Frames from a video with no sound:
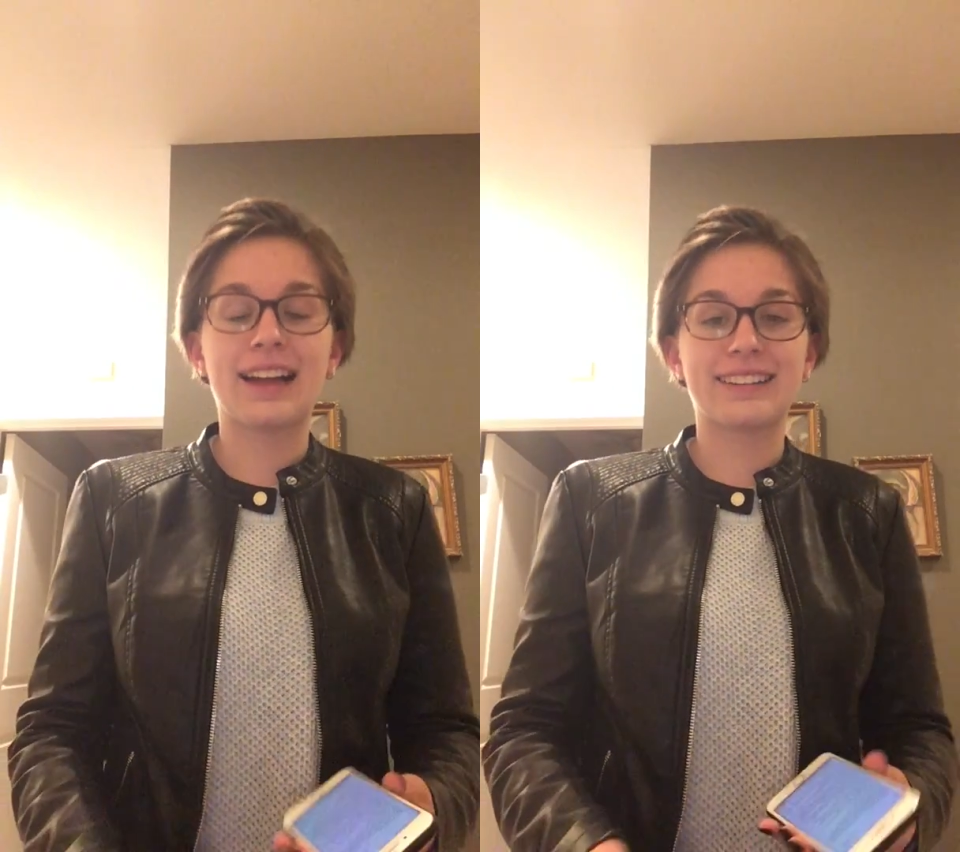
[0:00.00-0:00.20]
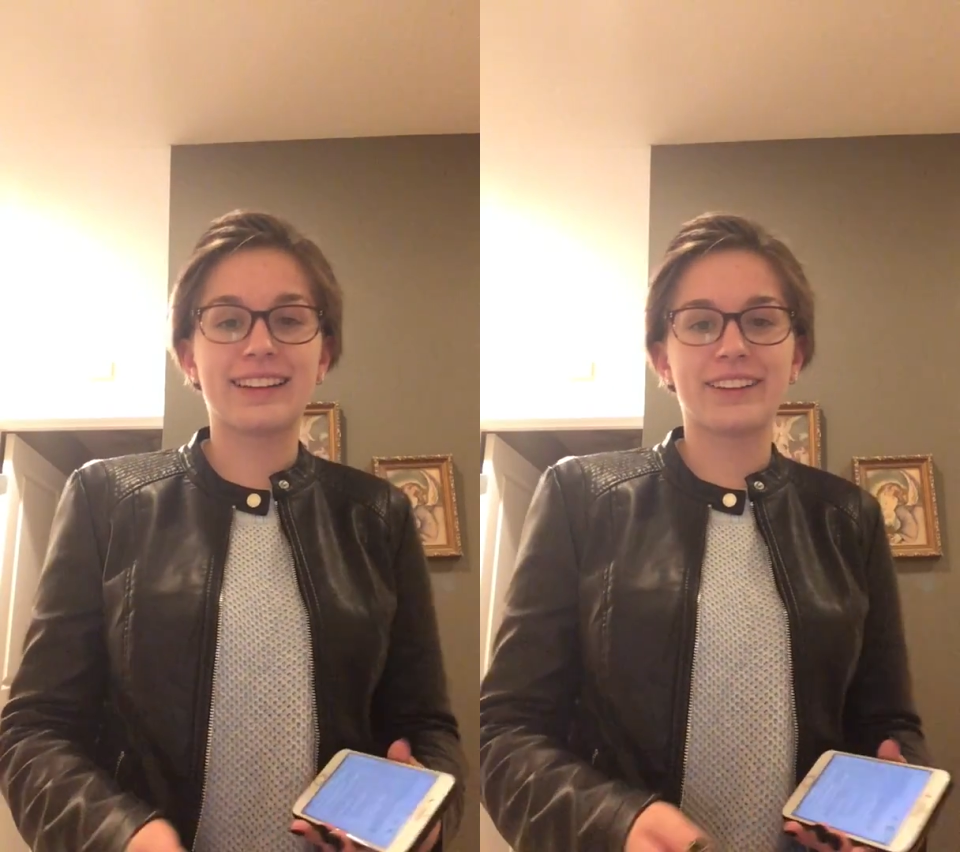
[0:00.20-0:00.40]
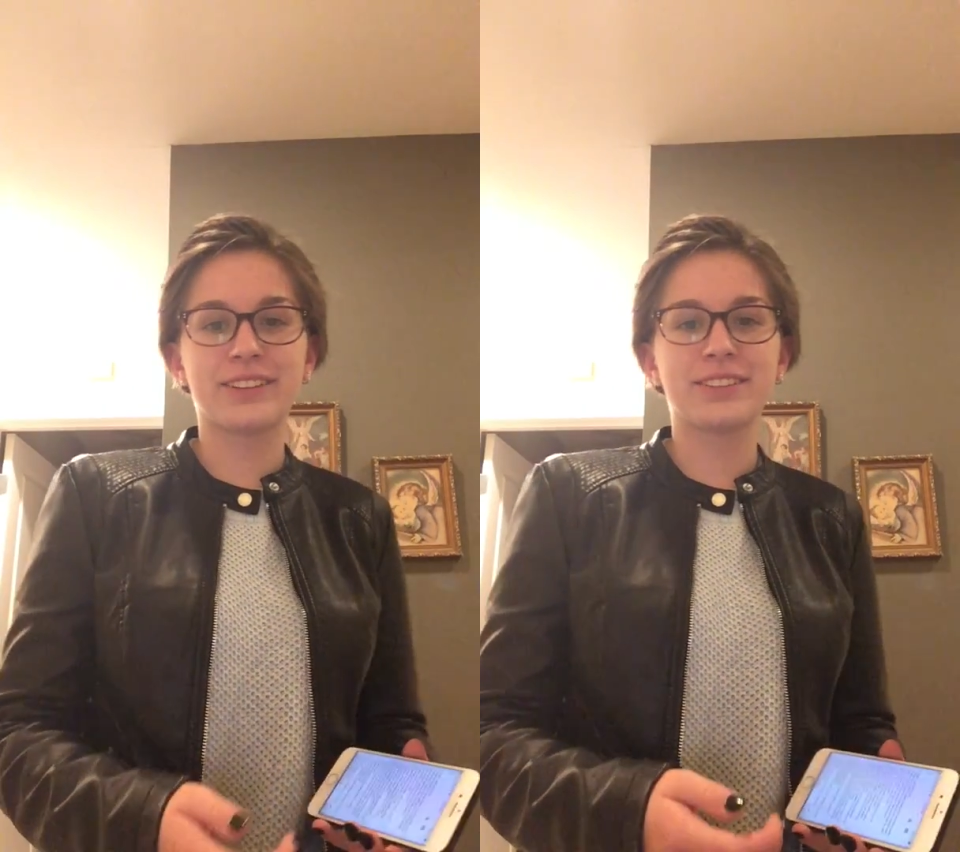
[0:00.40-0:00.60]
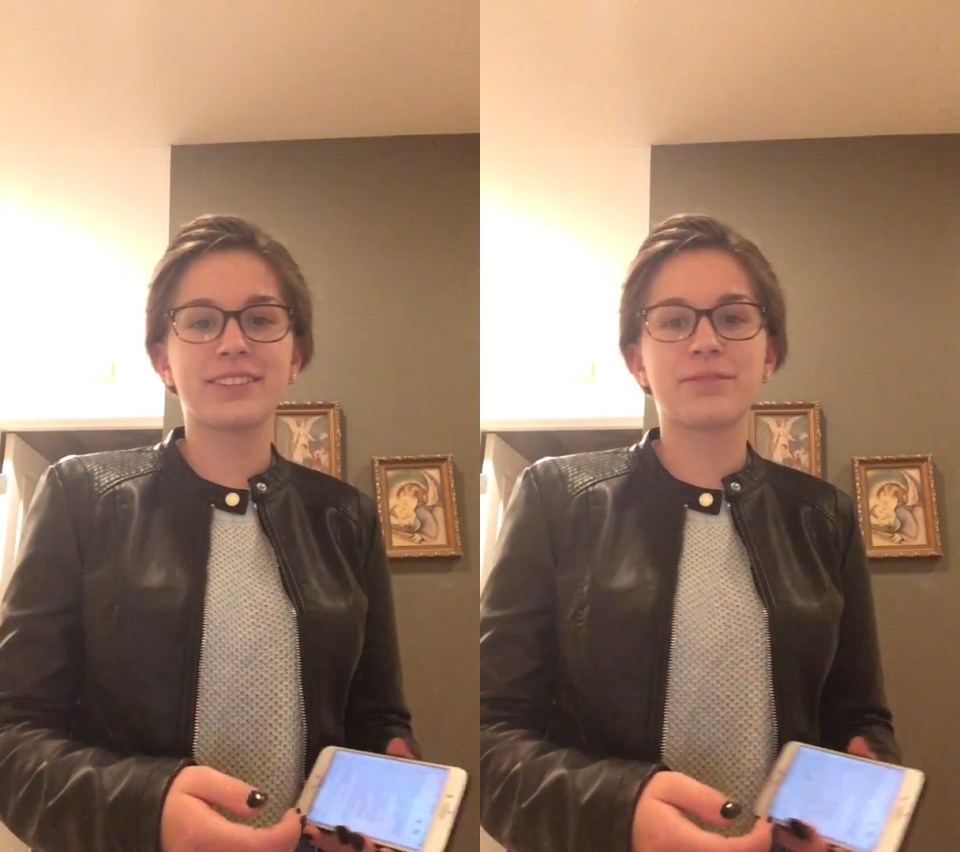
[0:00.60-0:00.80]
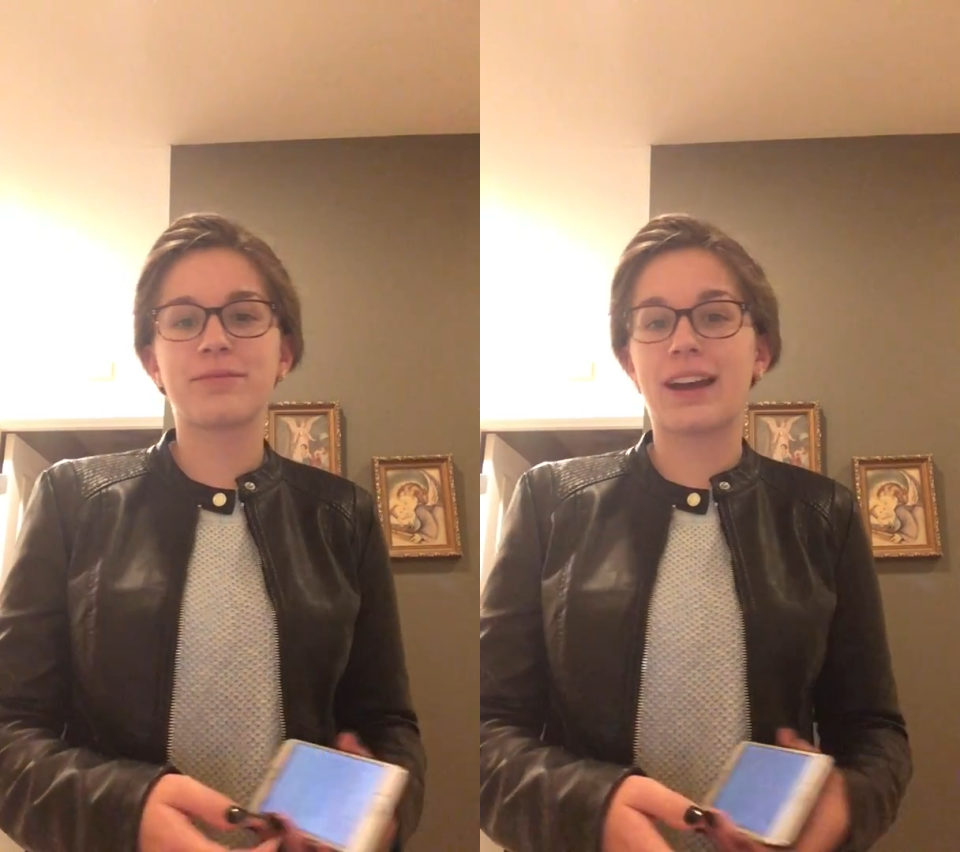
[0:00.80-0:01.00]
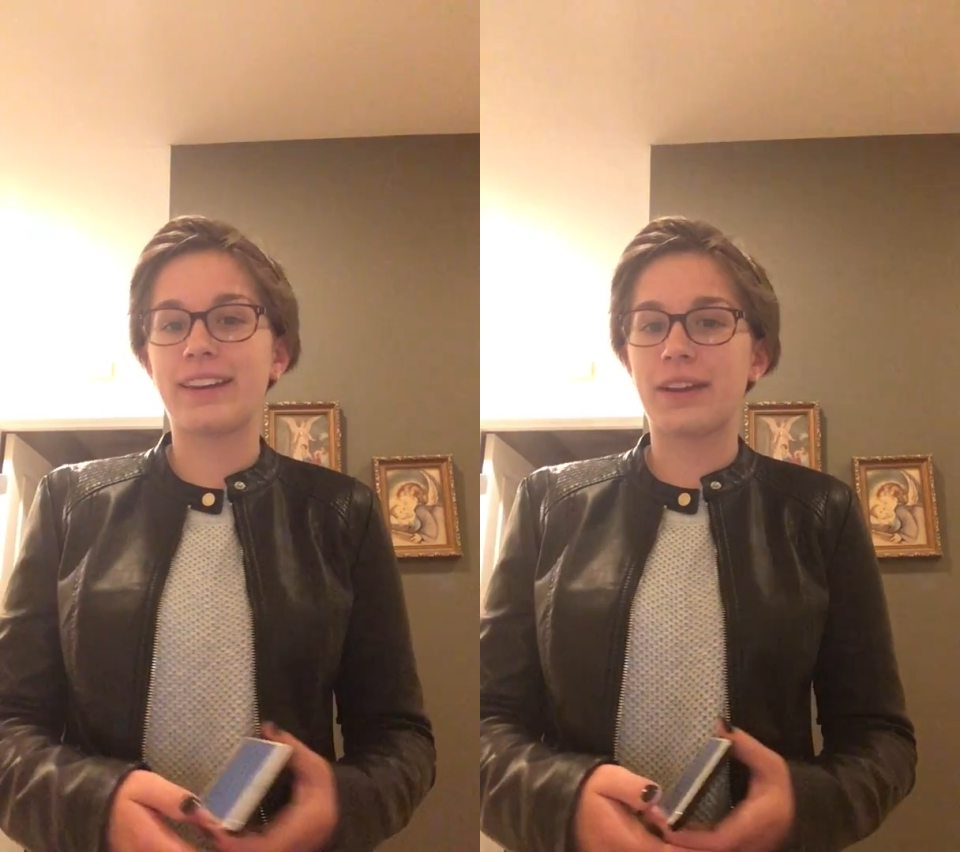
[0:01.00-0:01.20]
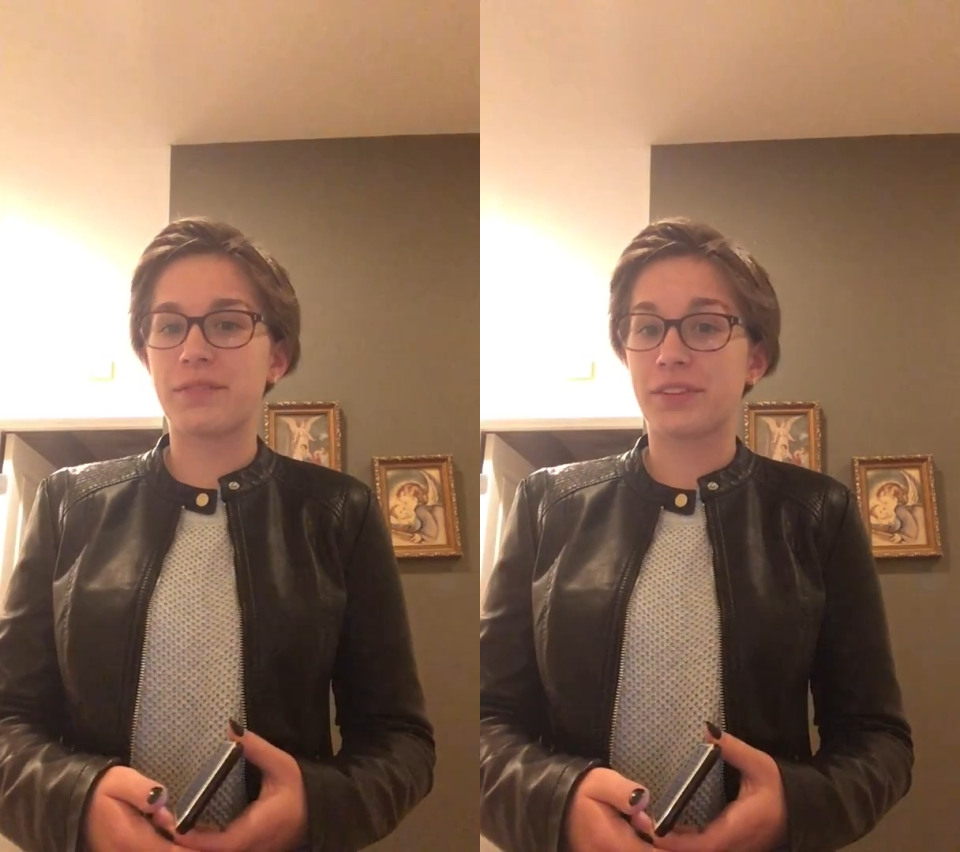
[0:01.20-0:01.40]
Hello, my name